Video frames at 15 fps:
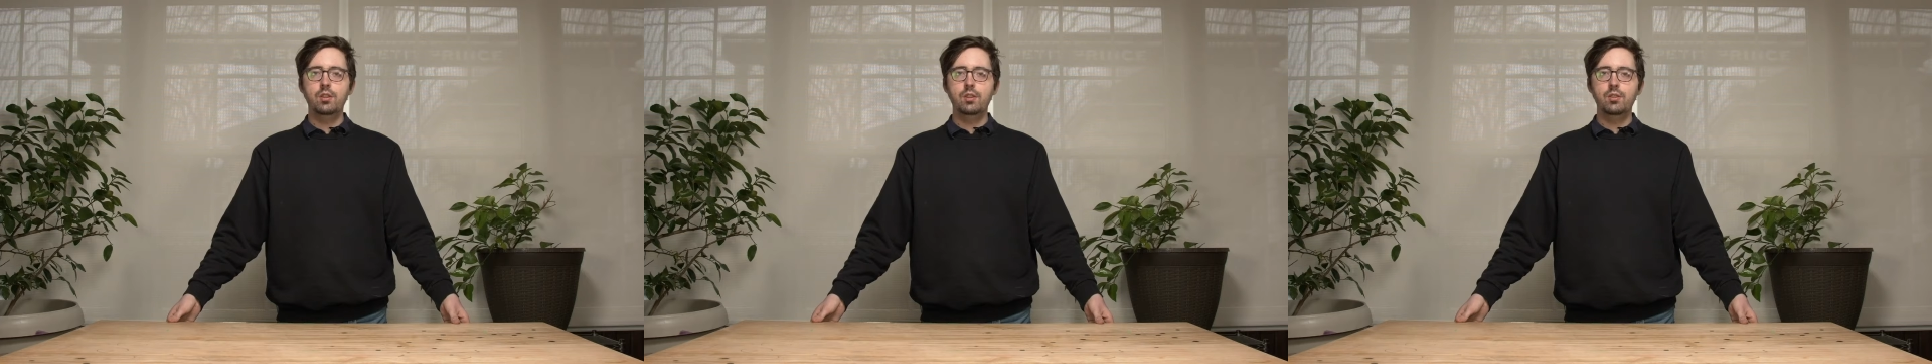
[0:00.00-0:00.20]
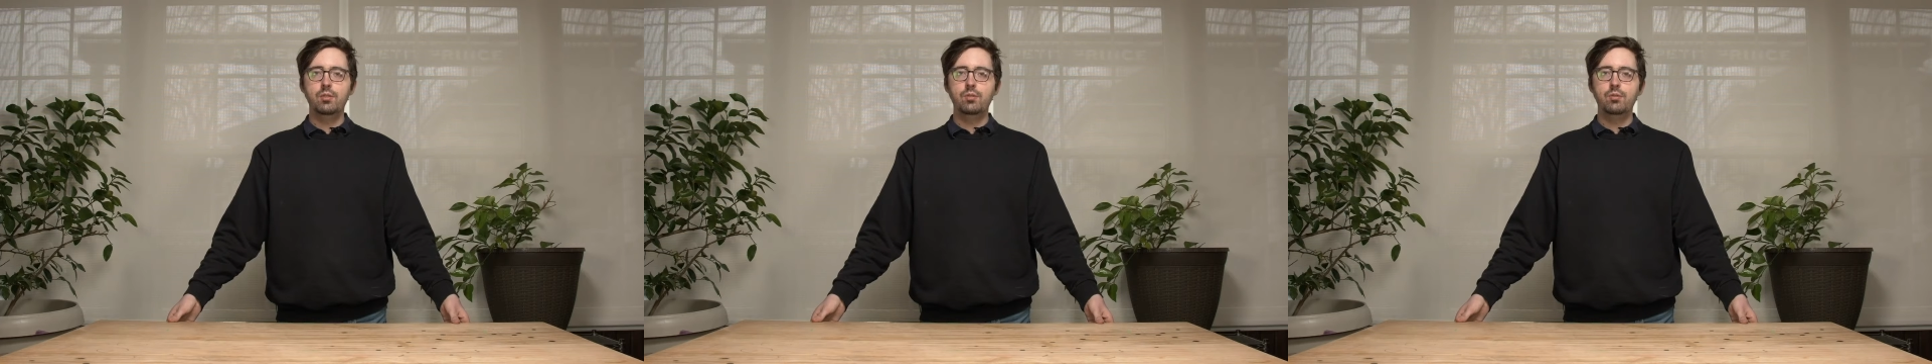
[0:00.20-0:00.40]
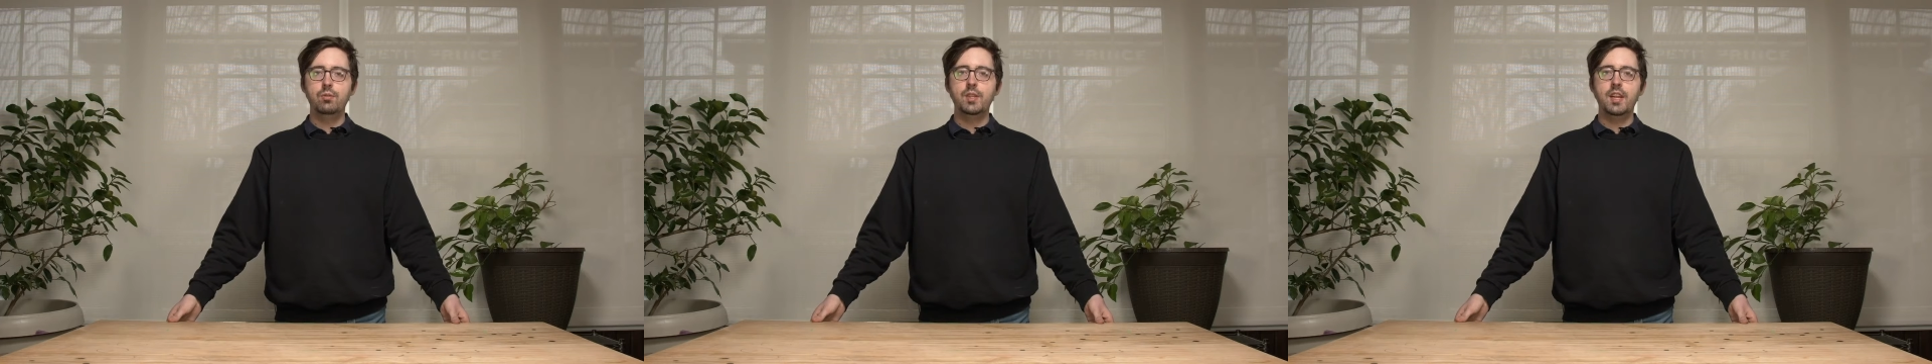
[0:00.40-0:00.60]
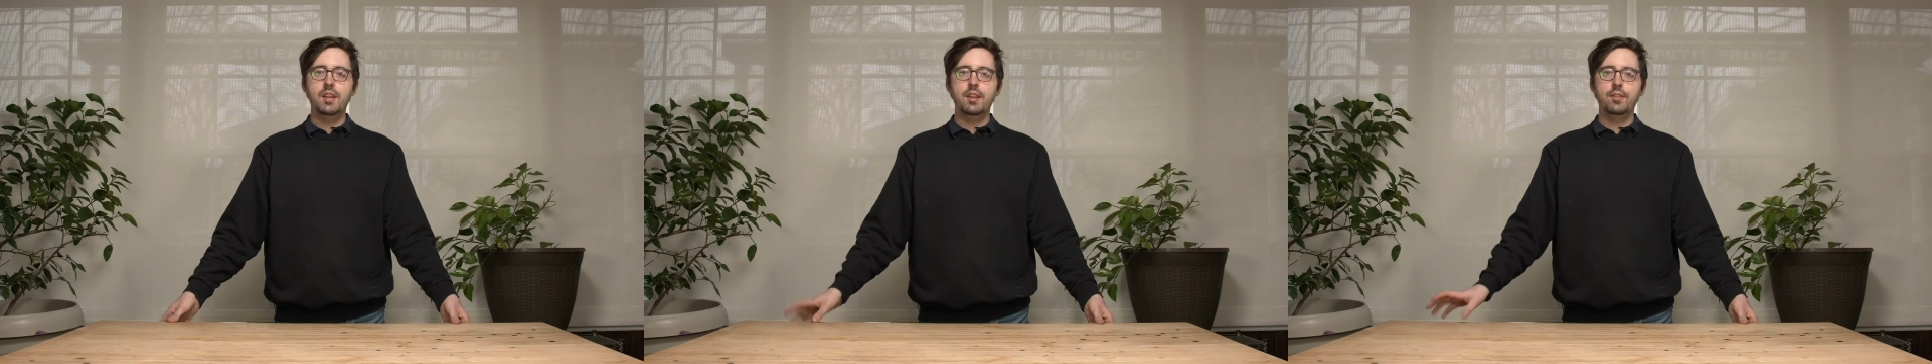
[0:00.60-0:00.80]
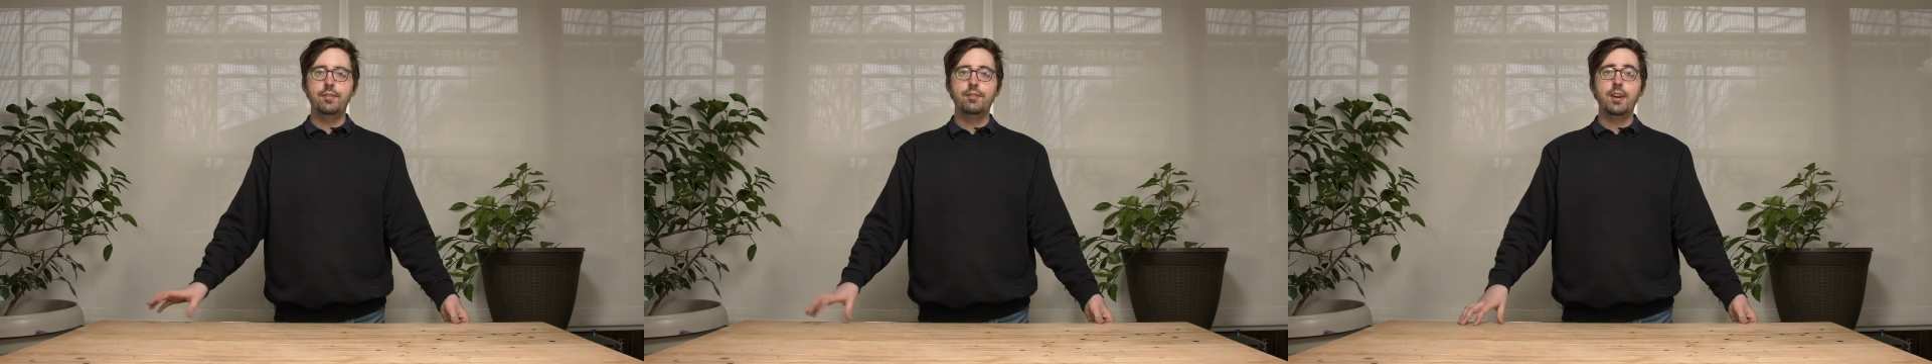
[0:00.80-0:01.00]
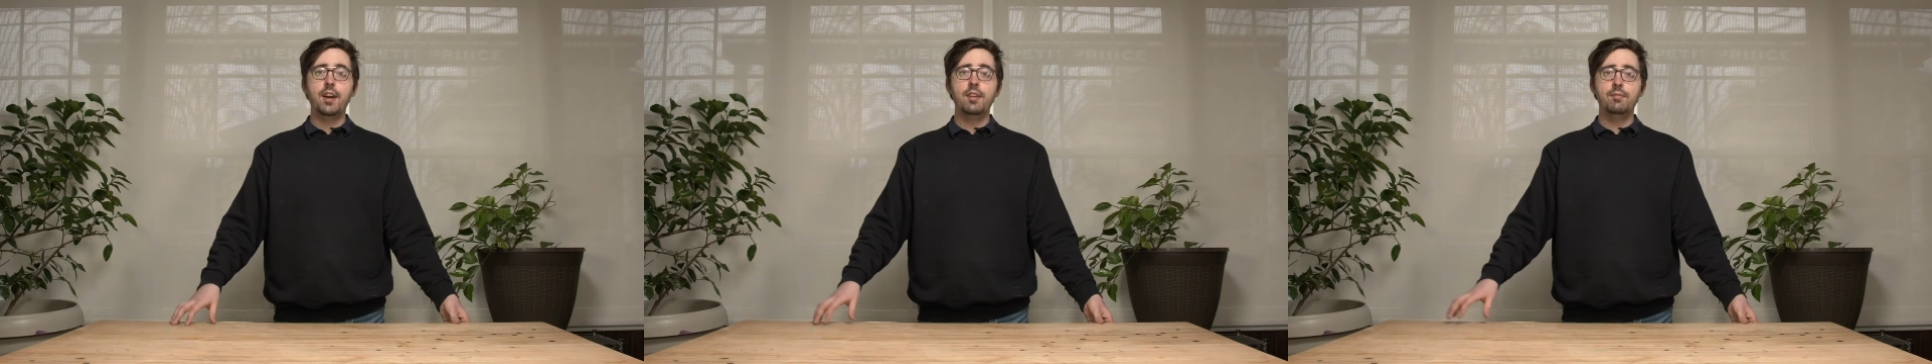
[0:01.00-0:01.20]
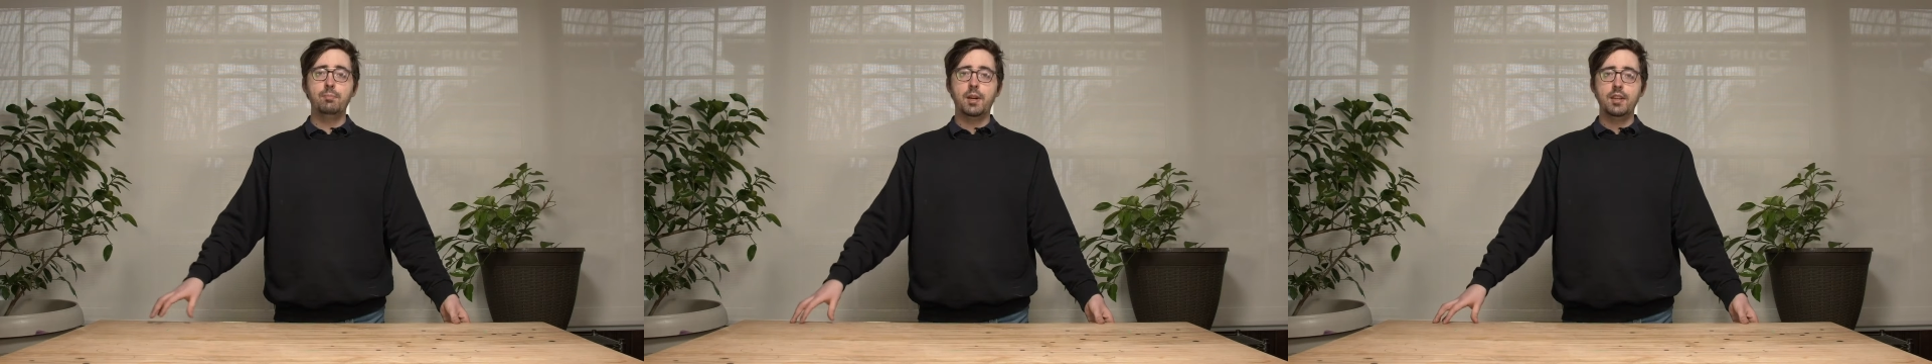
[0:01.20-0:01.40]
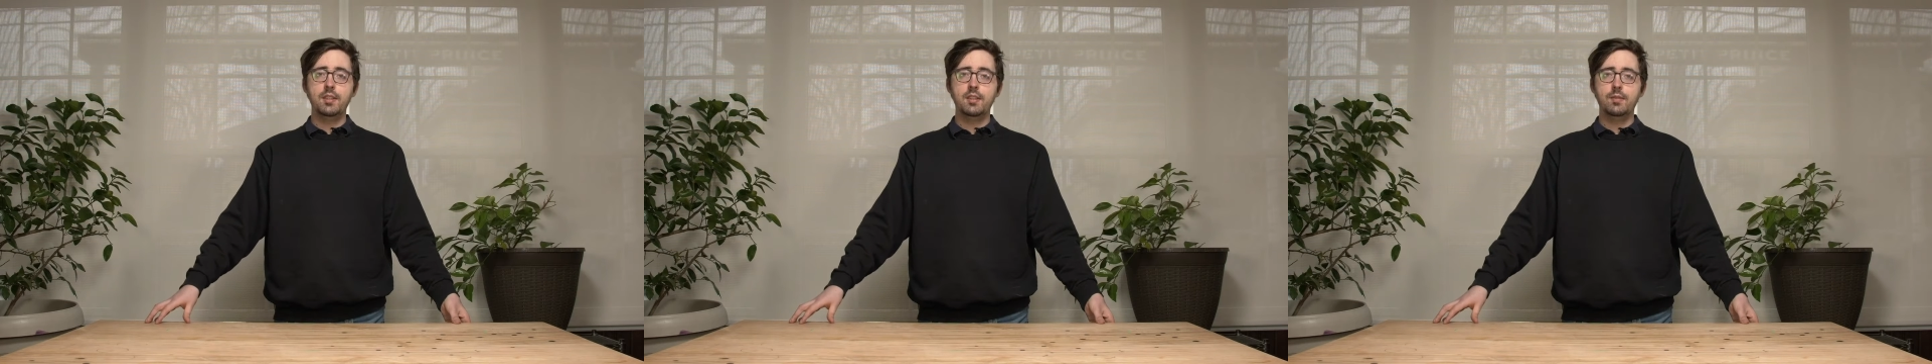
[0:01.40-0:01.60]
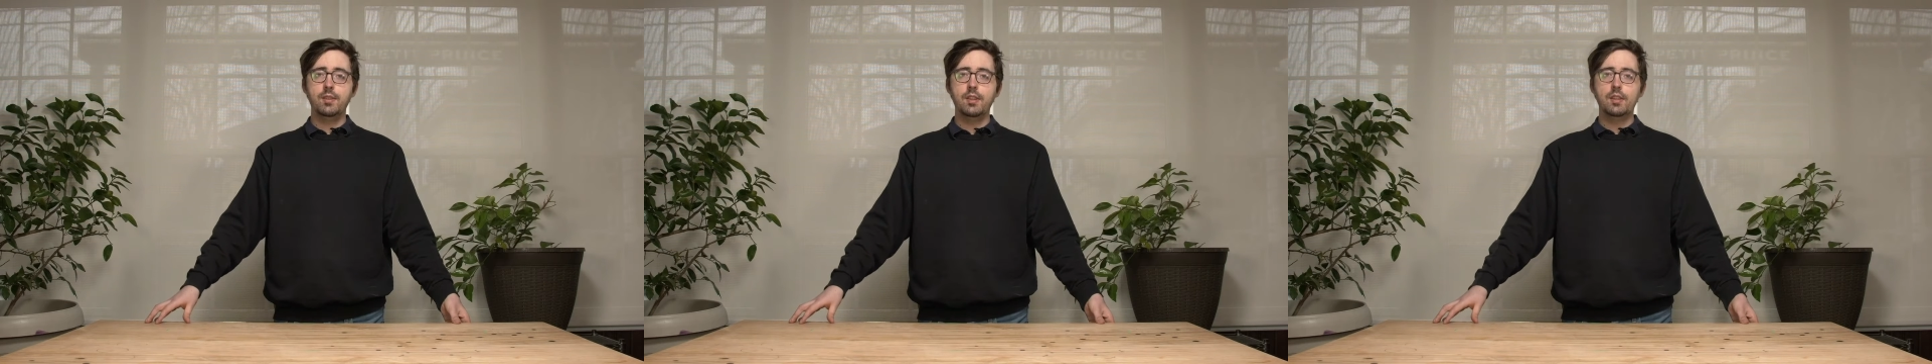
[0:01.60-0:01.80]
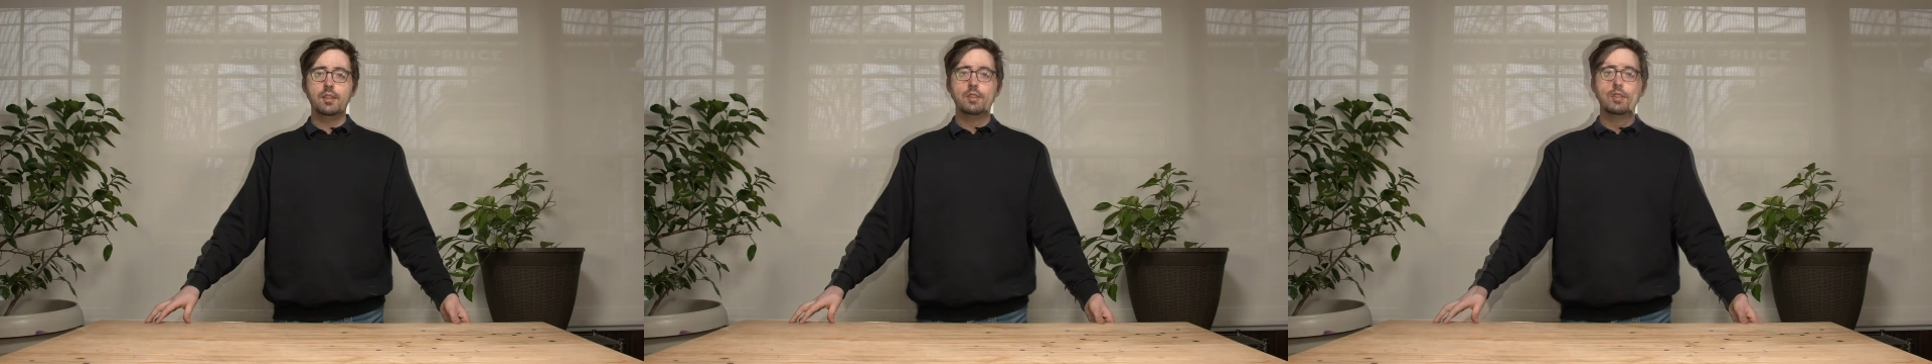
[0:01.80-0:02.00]
you take 5 bites of
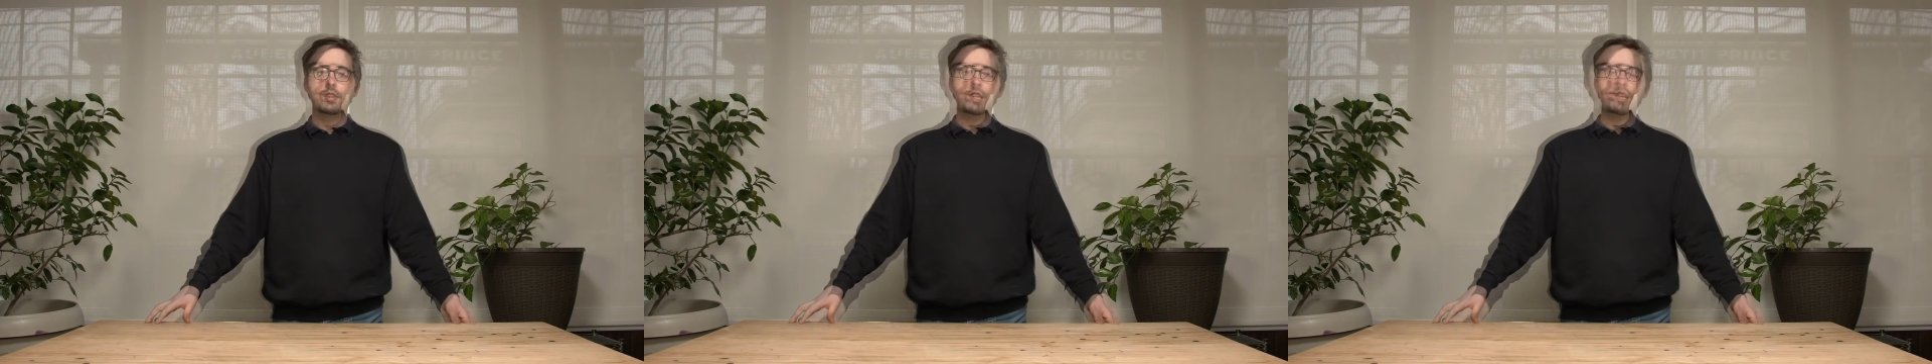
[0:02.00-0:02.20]
it.